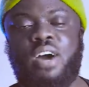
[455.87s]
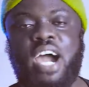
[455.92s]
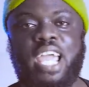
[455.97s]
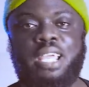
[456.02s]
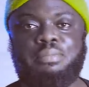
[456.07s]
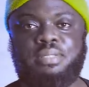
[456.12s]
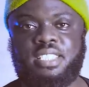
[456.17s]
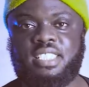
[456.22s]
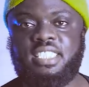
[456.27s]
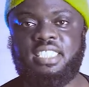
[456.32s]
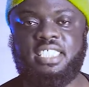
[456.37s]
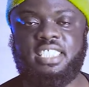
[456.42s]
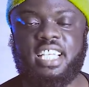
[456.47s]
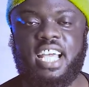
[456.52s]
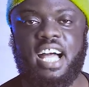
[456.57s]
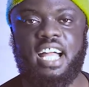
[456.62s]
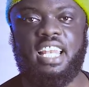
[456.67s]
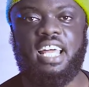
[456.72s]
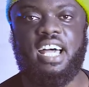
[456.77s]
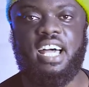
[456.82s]
Vibes,
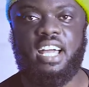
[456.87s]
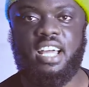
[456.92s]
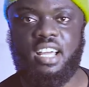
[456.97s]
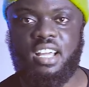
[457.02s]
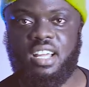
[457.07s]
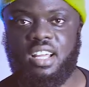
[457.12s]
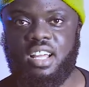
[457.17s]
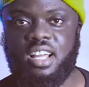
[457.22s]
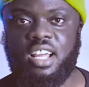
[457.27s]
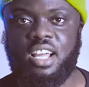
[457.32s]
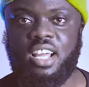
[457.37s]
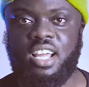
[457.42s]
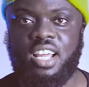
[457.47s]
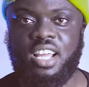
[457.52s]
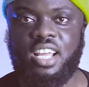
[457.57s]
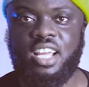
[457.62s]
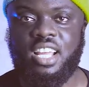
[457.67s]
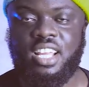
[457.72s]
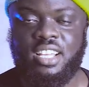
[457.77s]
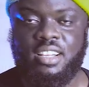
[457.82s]
inshallah.
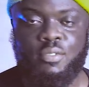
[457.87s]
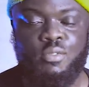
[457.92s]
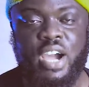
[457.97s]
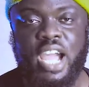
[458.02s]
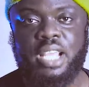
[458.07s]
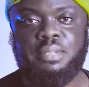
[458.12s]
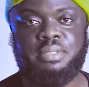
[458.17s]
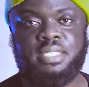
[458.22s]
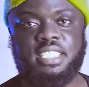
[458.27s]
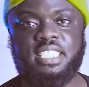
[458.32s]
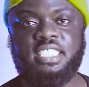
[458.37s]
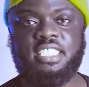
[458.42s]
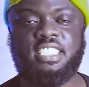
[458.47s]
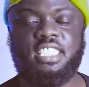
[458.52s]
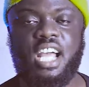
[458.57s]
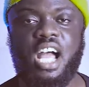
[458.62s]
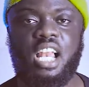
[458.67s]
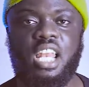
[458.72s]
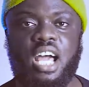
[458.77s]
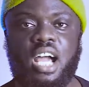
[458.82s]
Vibes,
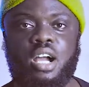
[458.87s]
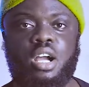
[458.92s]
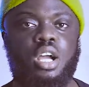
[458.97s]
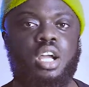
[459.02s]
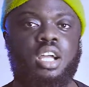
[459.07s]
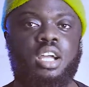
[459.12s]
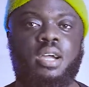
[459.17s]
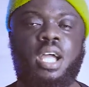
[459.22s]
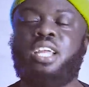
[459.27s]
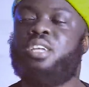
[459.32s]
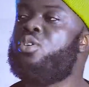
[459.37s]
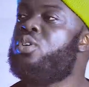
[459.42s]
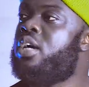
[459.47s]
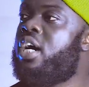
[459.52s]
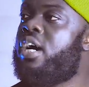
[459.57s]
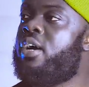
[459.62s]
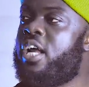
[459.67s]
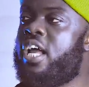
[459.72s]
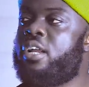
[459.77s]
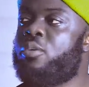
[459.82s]
inshallah.
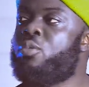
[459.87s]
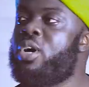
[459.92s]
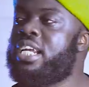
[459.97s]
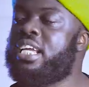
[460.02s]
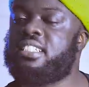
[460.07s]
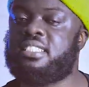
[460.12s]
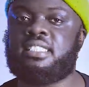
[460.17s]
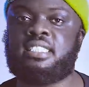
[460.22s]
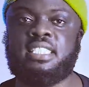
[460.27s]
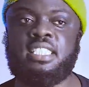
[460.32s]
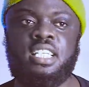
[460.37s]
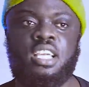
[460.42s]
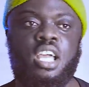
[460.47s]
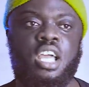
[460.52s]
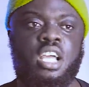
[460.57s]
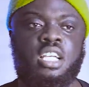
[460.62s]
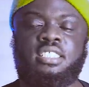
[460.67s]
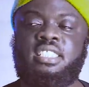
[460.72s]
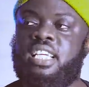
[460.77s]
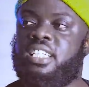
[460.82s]
And, and when I see,
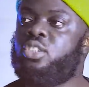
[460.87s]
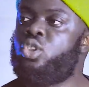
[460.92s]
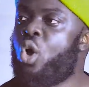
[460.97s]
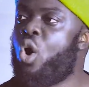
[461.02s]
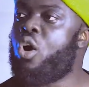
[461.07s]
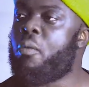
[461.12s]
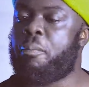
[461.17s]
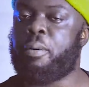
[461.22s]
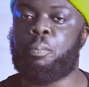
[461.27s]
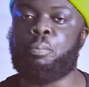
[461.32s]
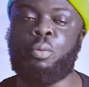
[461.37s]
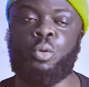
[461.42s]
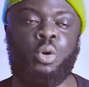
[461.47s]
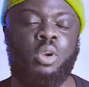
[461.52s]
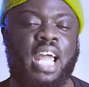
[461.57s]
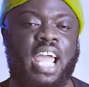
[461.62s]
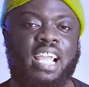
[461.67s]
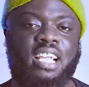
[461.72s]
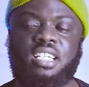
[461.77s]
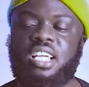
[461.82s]
say, young
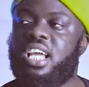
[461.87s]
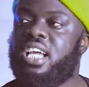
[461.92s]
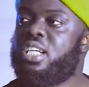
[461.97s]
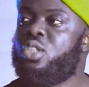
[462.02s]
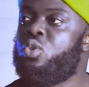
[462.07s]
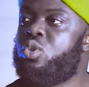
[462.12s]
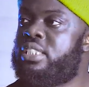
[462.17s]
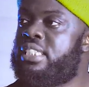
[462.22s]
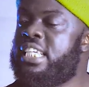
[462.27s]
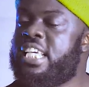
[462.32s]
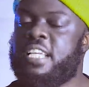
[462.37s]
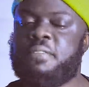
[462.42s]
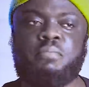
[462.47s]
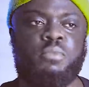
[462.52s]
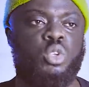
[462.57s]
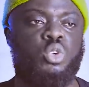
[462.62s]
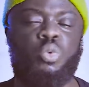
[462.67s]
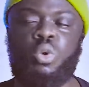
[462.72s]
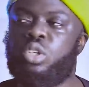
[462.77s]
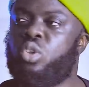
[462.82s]
people, like, you
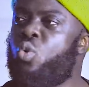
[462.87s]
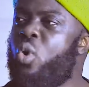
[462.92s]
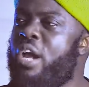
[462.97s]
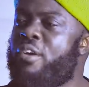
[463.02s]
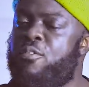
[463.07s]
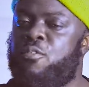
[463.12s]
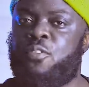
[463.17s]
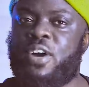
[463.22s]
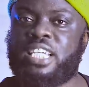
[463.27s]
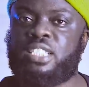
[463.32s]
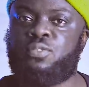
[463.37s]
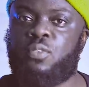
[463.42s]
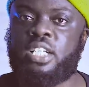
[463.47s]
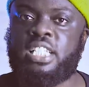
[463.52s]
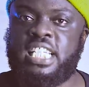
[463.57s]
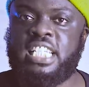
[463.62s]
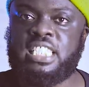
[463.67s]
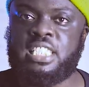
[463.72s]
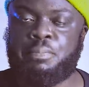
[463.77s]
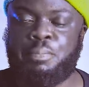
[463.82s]
see, you want to go and fight
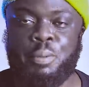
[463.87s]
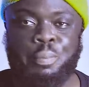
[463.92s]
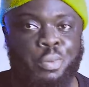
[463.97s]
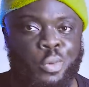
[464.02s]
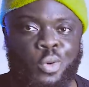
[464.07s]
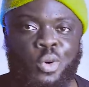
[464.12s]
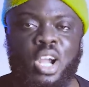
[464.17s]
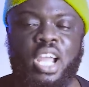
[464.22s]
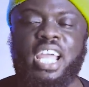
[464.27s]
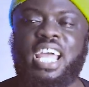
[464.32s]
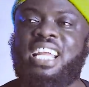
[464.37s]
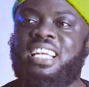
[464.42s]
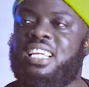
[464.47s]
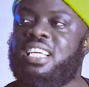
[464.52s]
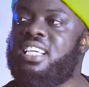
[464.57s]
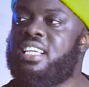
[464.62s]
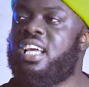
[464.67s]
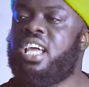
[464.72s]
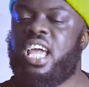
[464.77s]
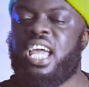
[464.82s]
for these people, and
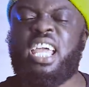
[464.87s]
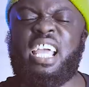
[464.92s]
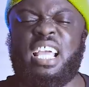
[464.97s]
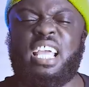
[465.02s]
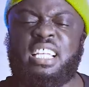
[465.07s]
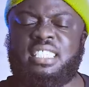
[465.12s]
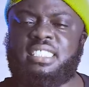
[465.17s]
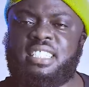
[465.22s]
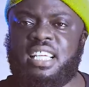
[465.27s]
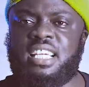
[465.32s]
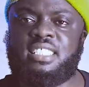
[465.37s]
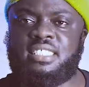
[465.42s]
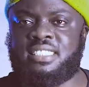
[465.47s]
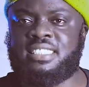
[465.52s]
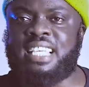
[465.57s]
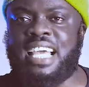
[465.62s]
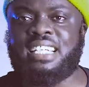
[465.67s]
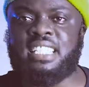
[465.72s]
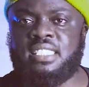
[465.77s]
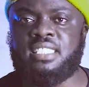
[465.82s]
it, it, it, it
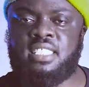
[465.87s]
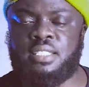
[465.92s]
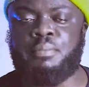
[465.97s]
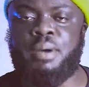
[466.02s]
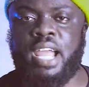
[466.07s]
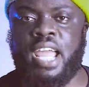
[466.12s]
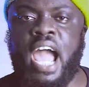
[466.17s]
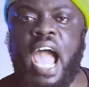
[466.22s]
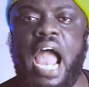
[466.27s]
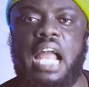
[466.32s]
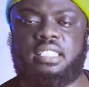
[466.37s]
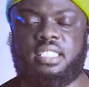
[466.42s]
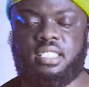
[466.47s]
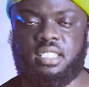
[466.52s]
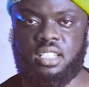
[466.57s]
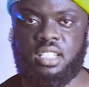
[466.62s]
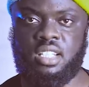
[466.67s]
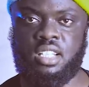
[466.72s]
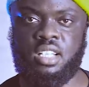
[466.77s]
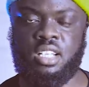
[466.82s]
saddens my
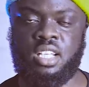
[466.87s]
heart.